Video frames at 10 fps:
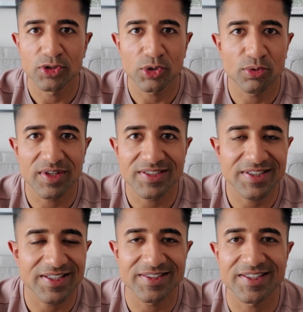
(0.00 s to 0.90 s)
Do this
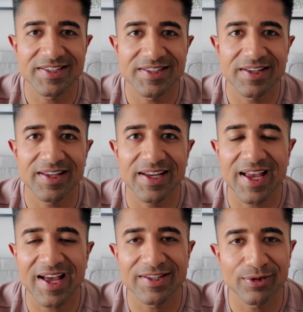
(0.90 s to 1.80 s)
consistently
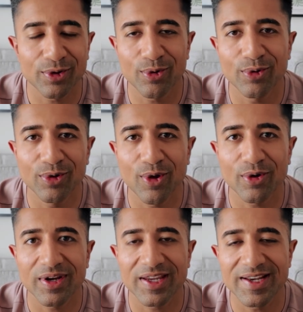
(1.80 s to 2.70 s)
and you'll
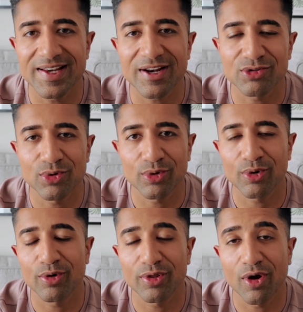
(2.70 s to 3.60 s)
unlock your natural
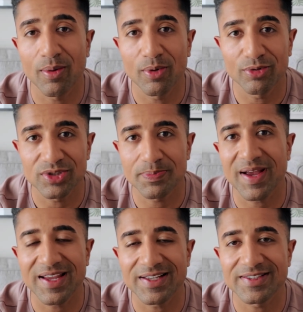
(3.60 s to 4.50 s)
growth hormone
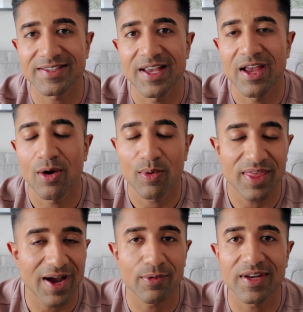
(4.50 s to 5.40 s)
spikes
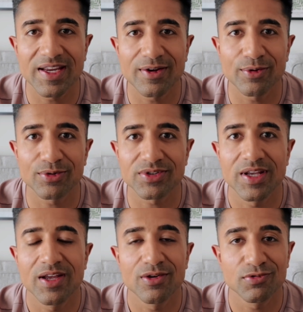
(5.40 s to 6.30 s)
without needles,
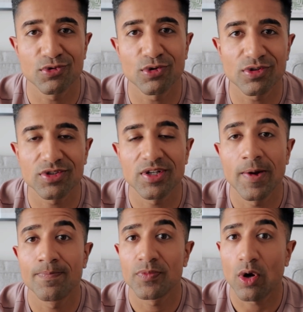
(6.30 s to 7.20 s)
drugs,
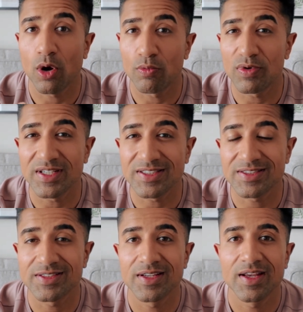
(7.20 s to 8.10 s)
or
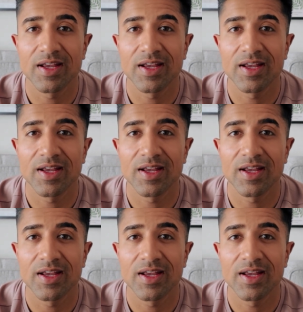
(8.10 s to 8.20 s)
risks